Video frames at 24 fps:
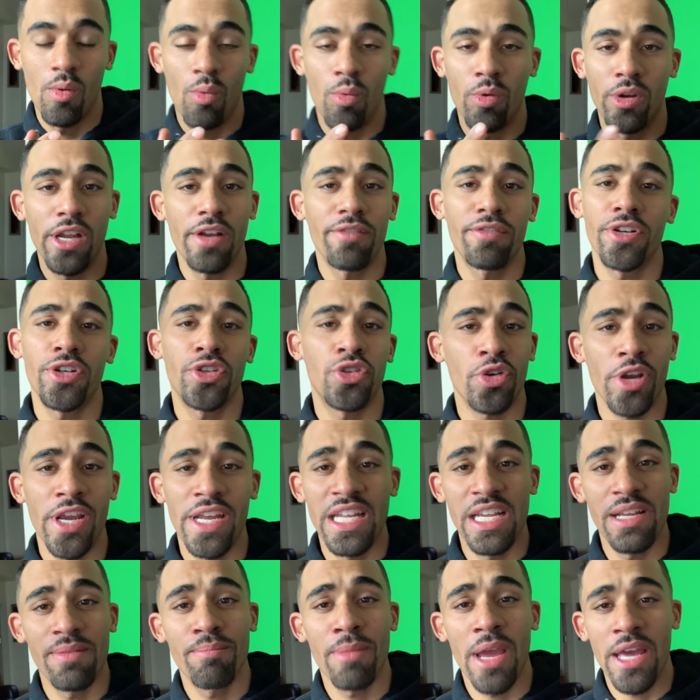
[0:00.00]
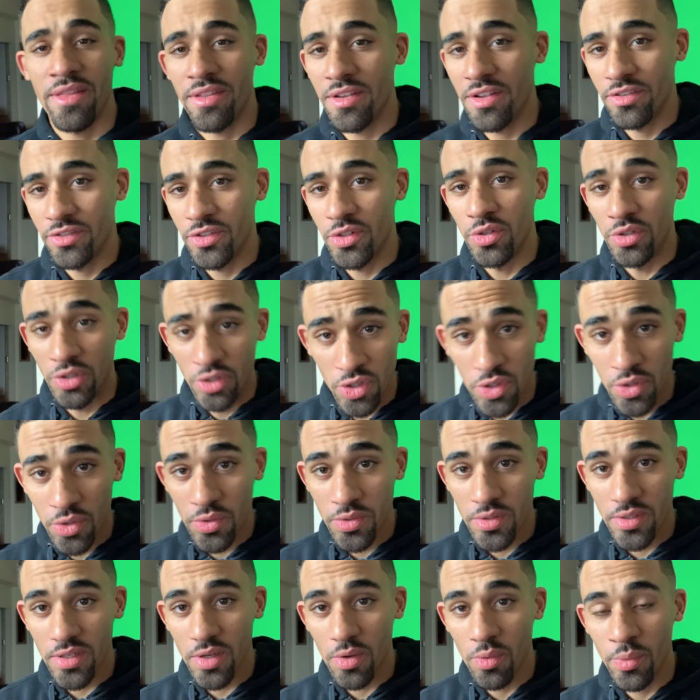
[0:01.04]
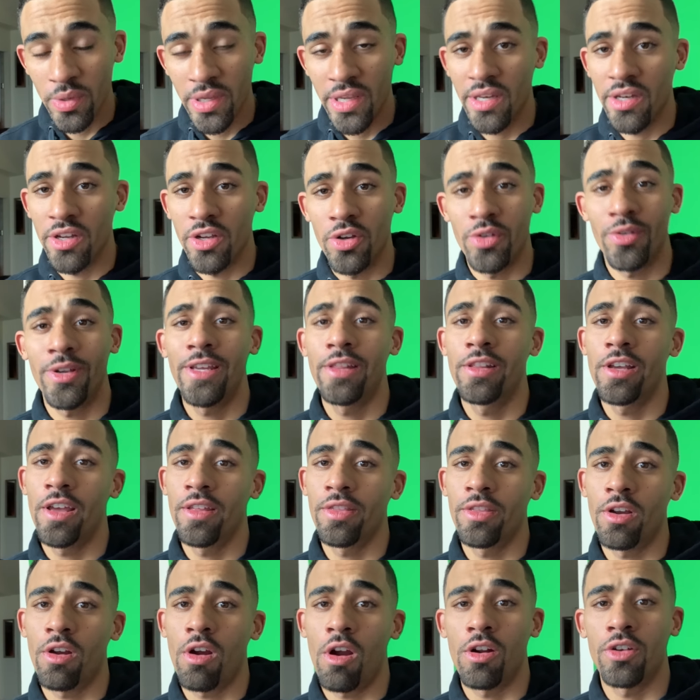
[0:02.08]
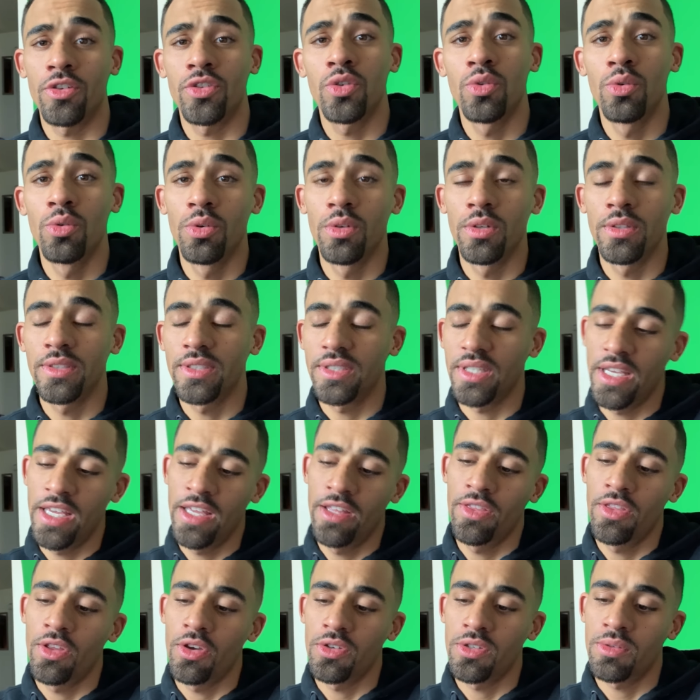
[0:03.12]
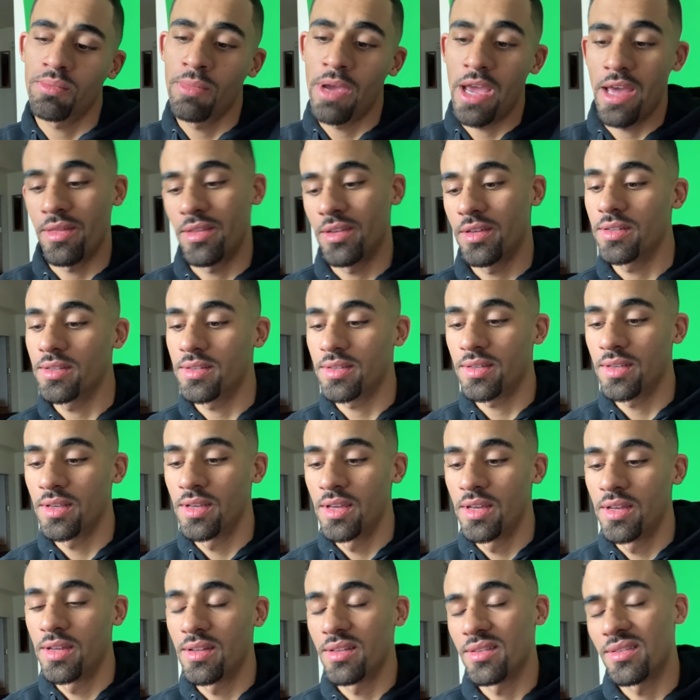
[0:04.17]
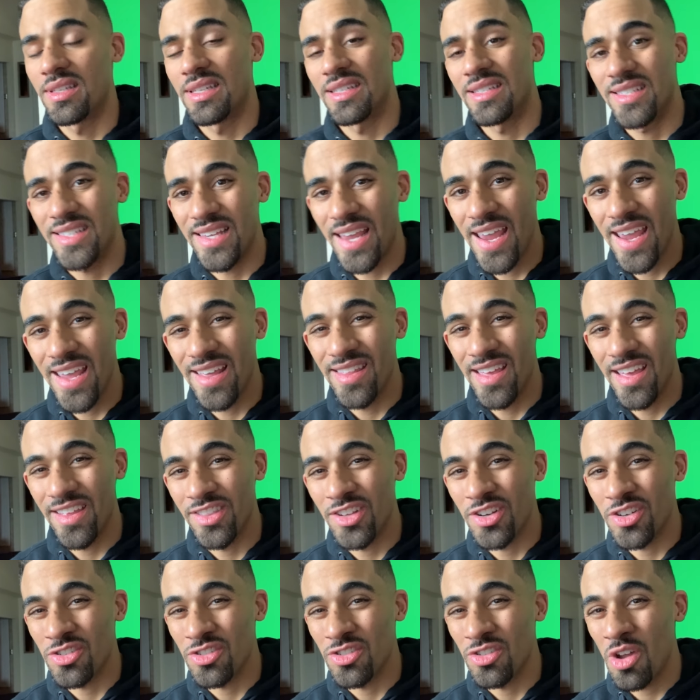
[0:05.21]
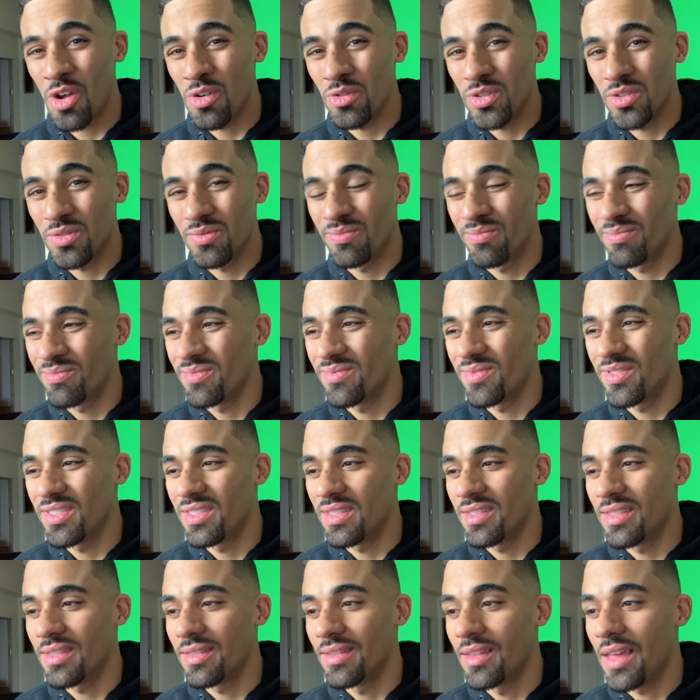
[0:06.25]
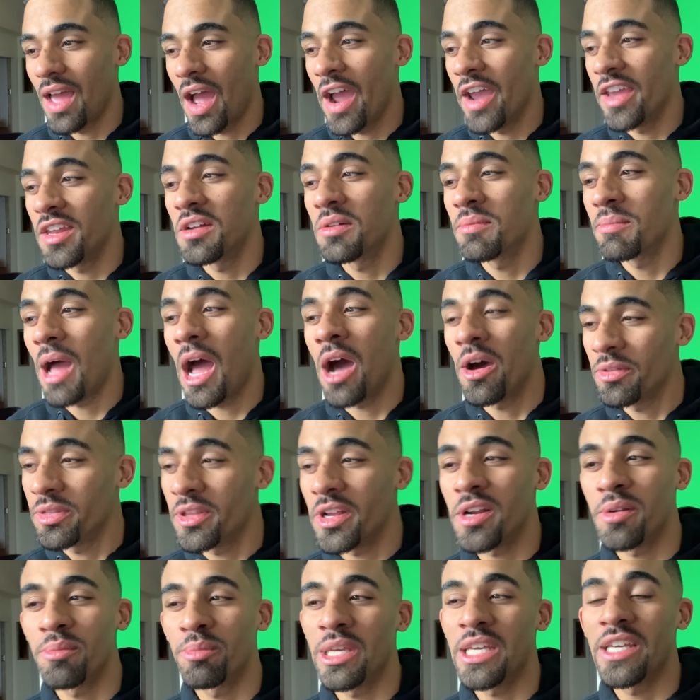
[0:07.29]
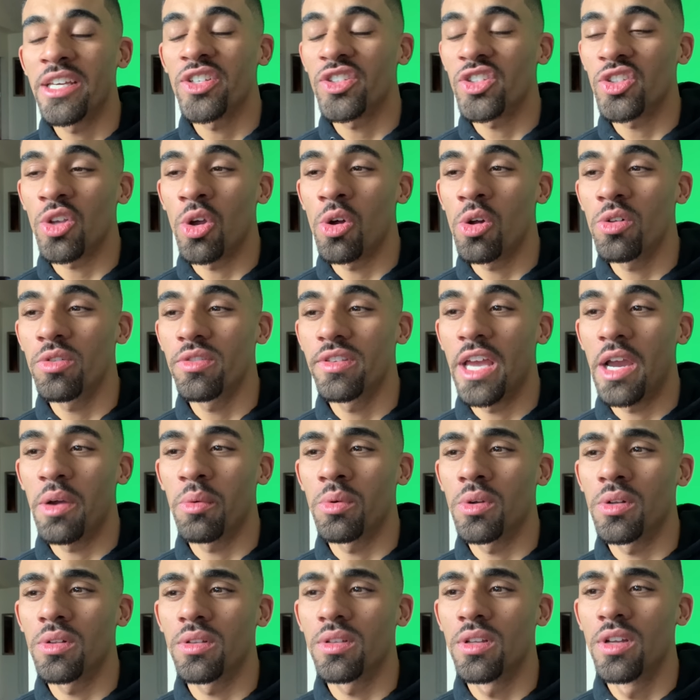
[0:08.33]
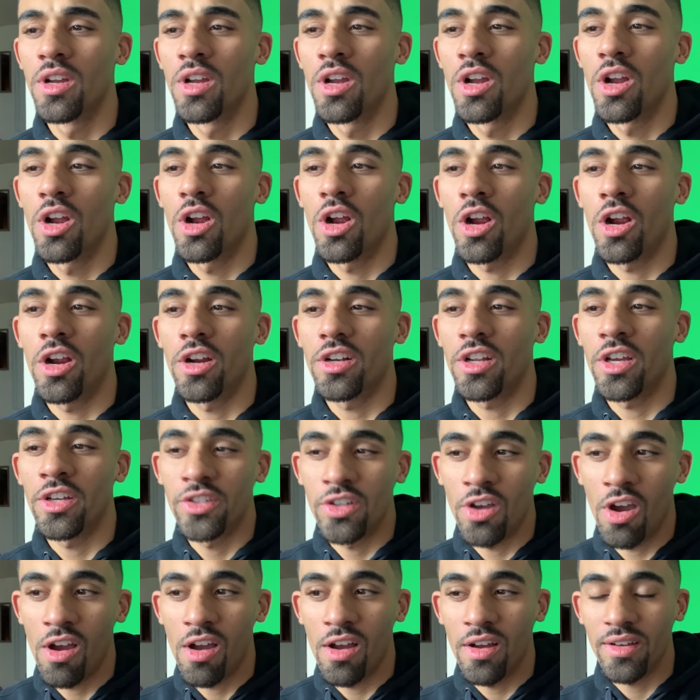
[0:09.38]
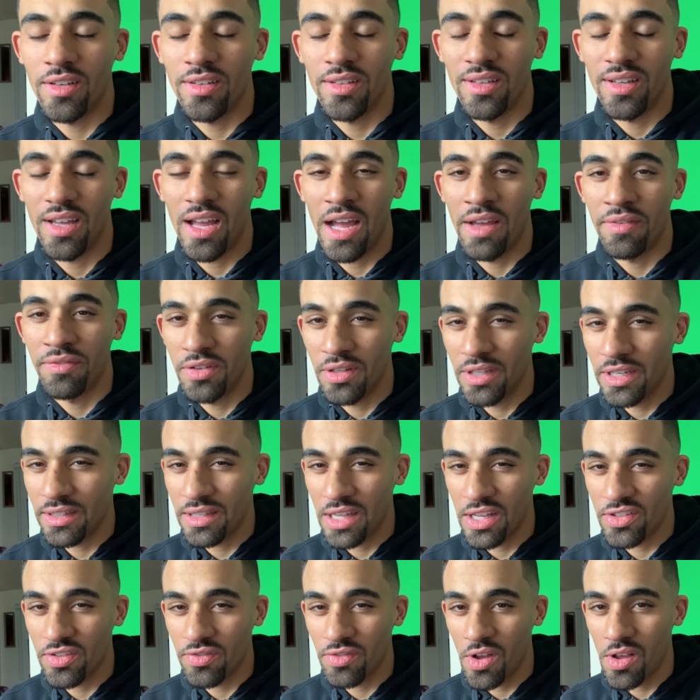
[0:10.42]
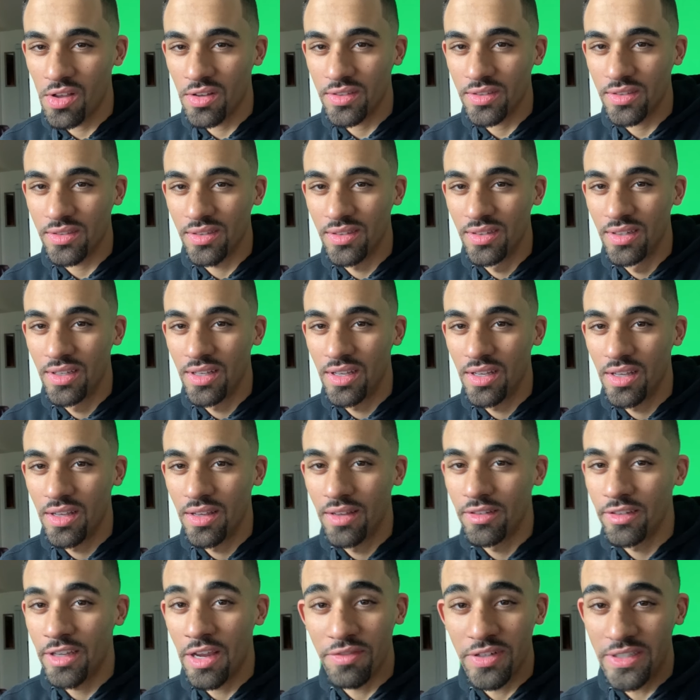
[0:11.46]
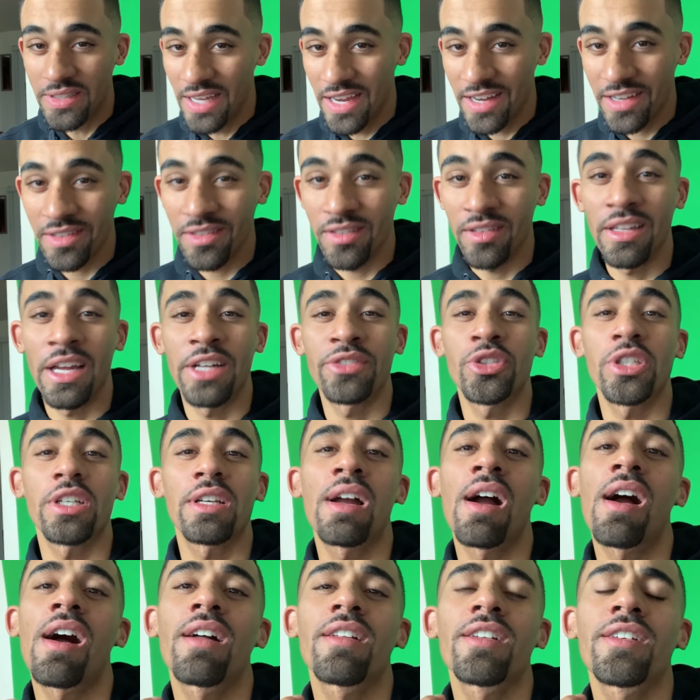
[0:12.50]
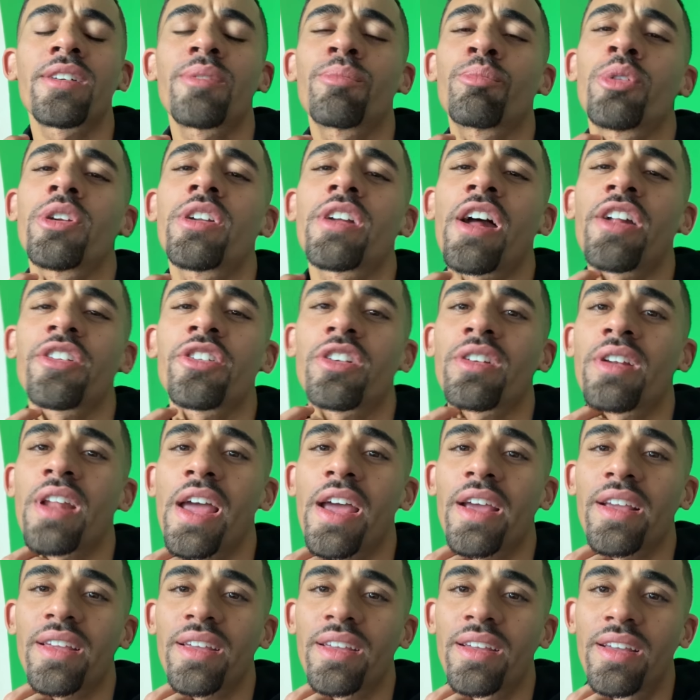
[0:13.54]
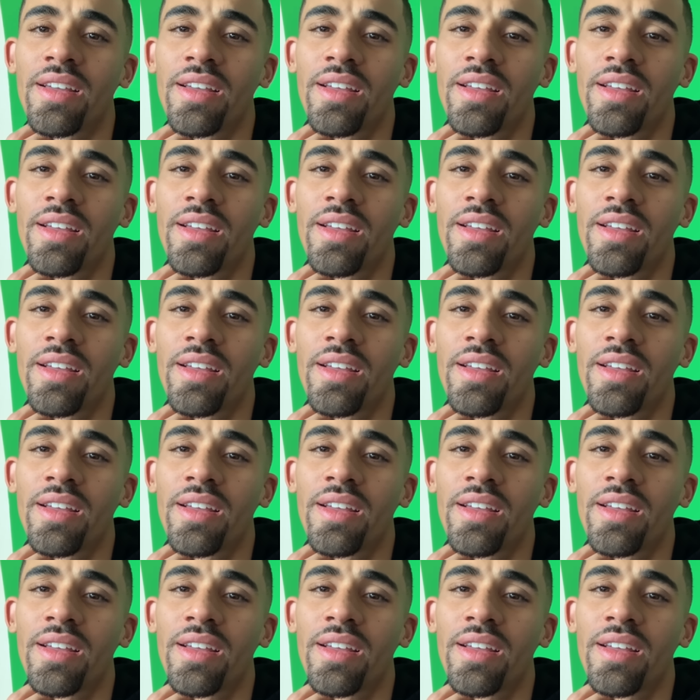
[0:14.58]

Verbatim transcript: Whatever training method you use, we can agree that there are tools in those methods. To say that there's no item out there being sold that will hurt a dog, I feel like that's false. You ever take an electric collar and put it on your neck